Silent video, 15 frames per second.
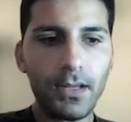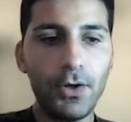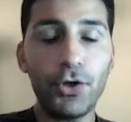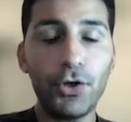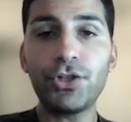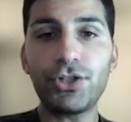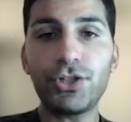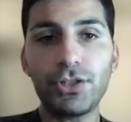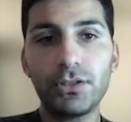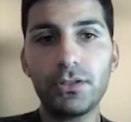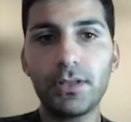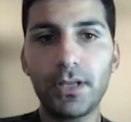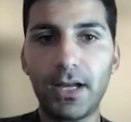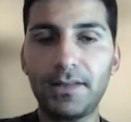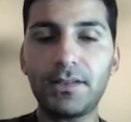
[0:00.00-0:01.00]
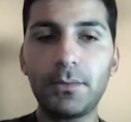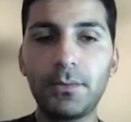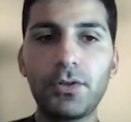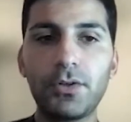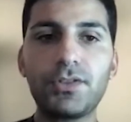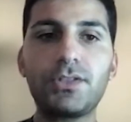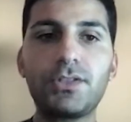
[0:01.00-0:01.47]
urge the
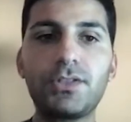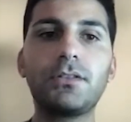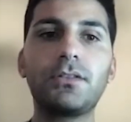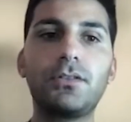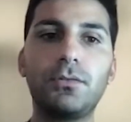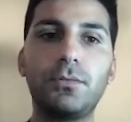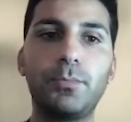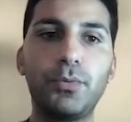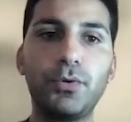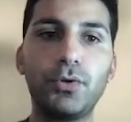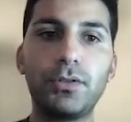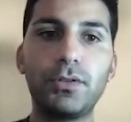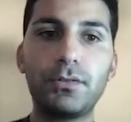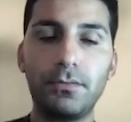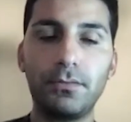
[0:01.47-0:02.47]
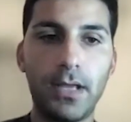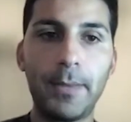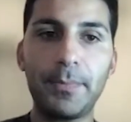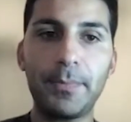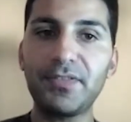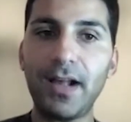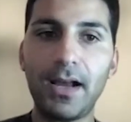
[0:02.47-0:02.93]
customers to put
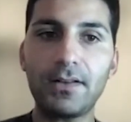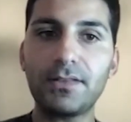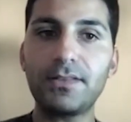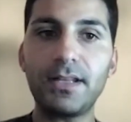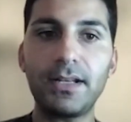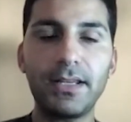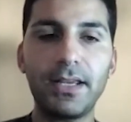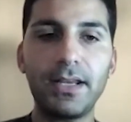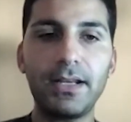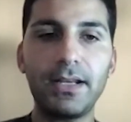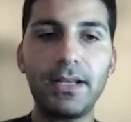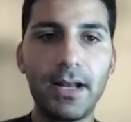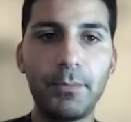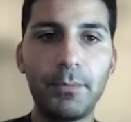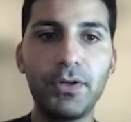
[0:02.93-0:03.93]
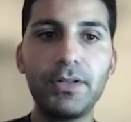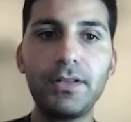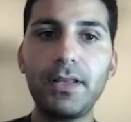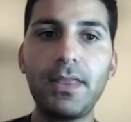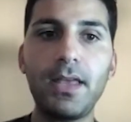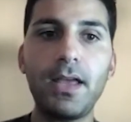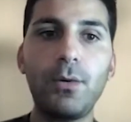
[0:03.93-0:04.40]
AppsFlyer's dedicated endpoint,
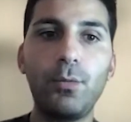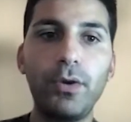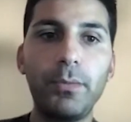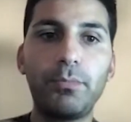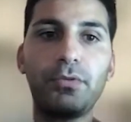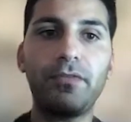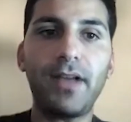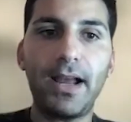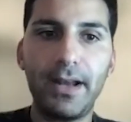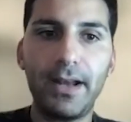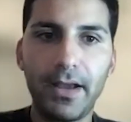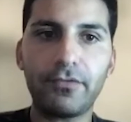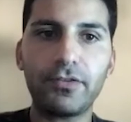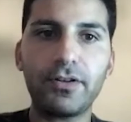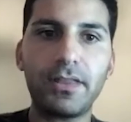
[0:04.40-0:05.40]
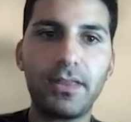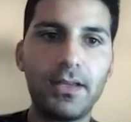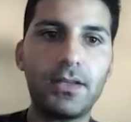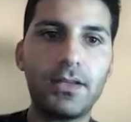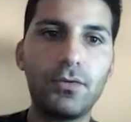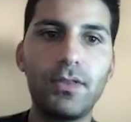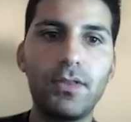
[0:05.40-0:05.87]
and then we provide
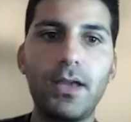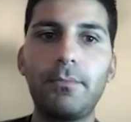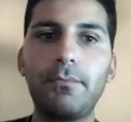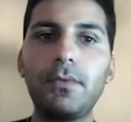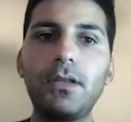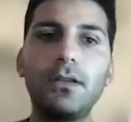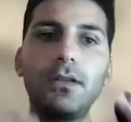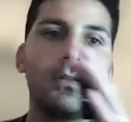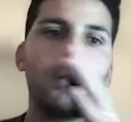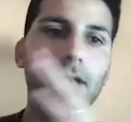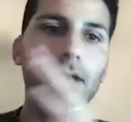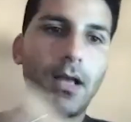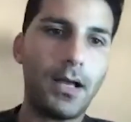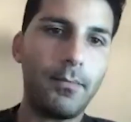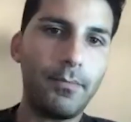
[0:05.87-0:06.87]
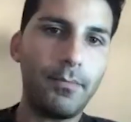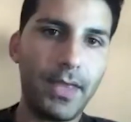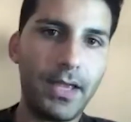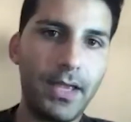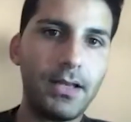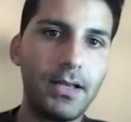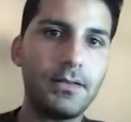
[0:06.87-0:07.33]
everything to them.
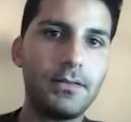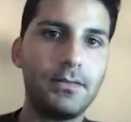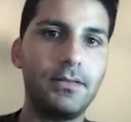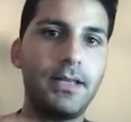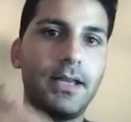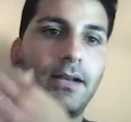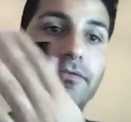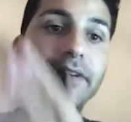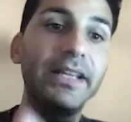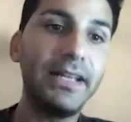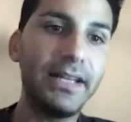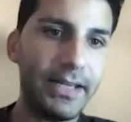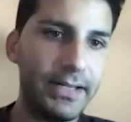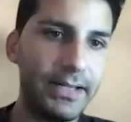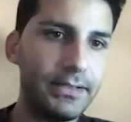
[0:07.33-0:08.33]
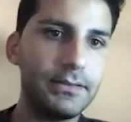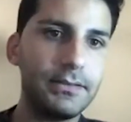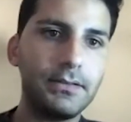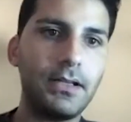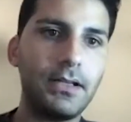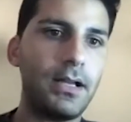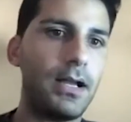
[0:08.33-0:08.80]
They can then relay
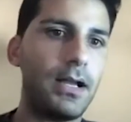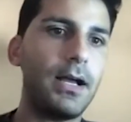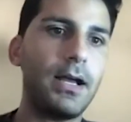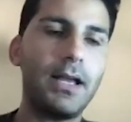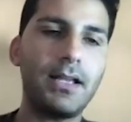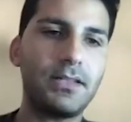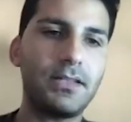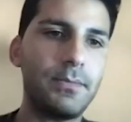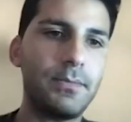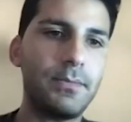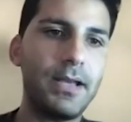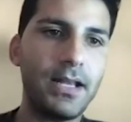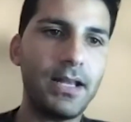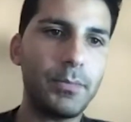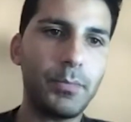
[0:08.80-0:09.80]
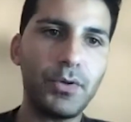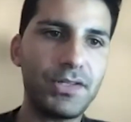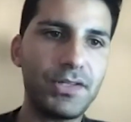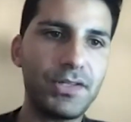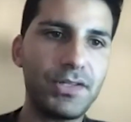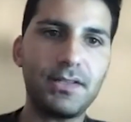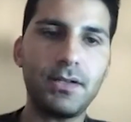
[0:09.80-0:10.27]
as many
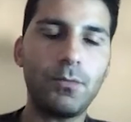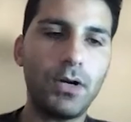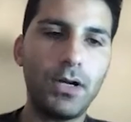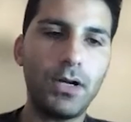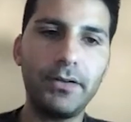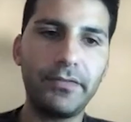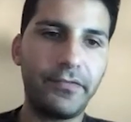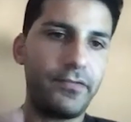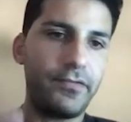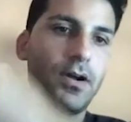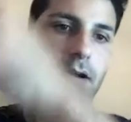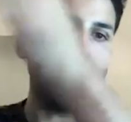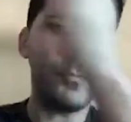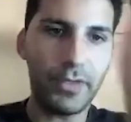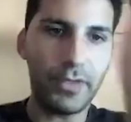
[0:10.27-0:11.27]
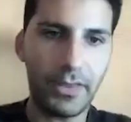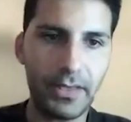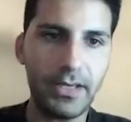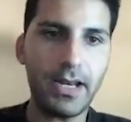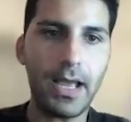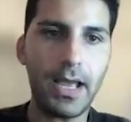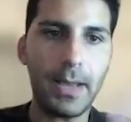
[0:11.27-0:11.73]
endpoints as they want from
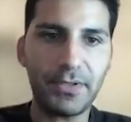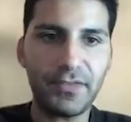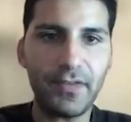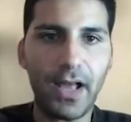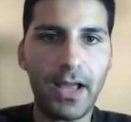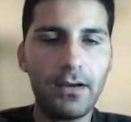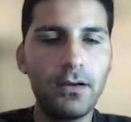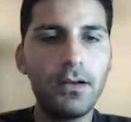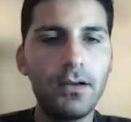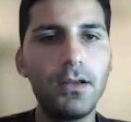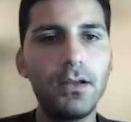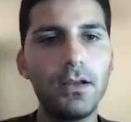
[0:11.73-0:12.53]
within AppsFlyer.